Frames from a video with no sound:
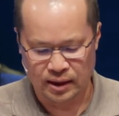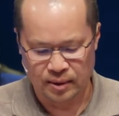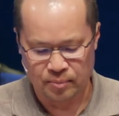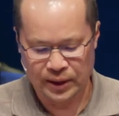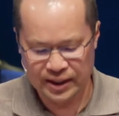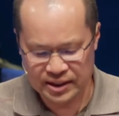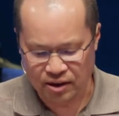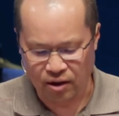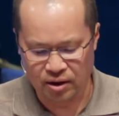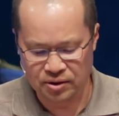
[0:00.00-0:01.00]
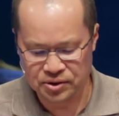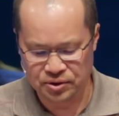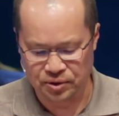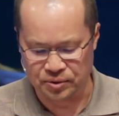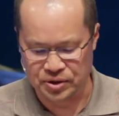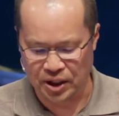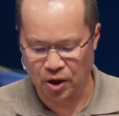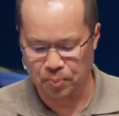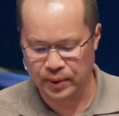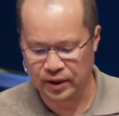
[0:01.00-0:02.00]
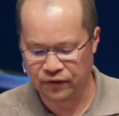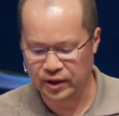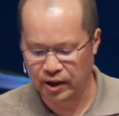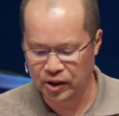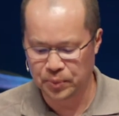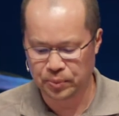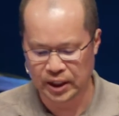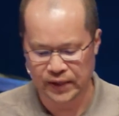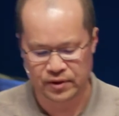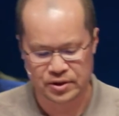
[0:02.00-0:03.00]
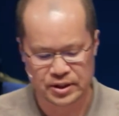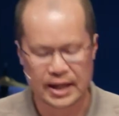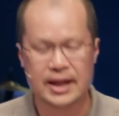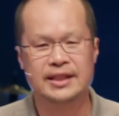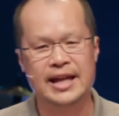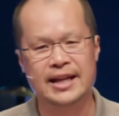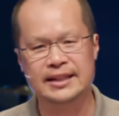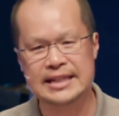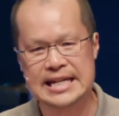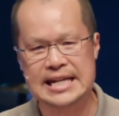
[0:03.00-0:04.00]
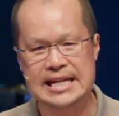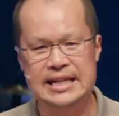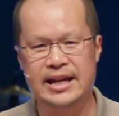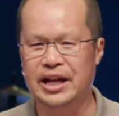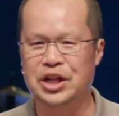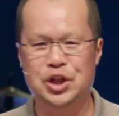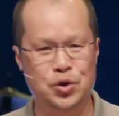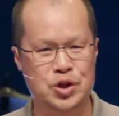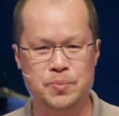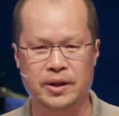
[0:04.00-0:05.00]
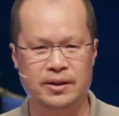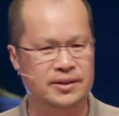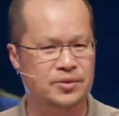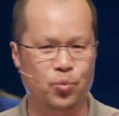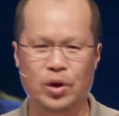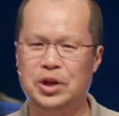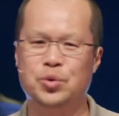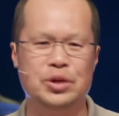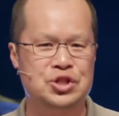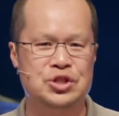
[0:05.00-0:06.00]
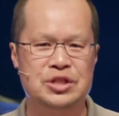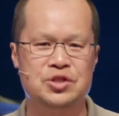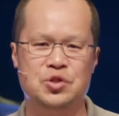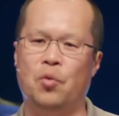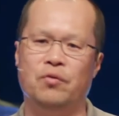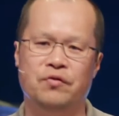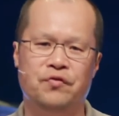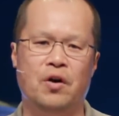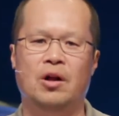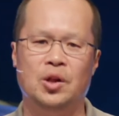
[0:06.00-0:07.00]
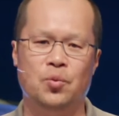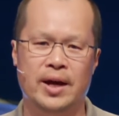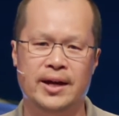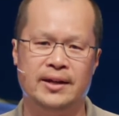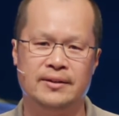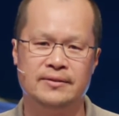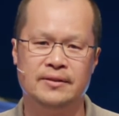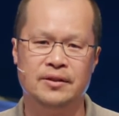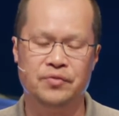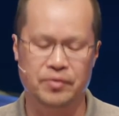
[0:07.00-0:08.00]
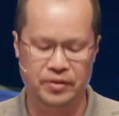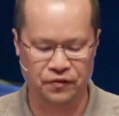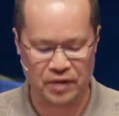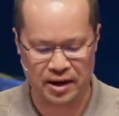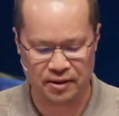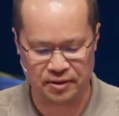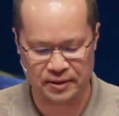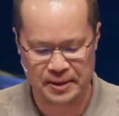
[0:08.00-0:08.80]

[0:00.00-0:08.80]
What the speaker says: But it is also to help benefit other believers that need encouragement, because what Christians don't fall away from the faith?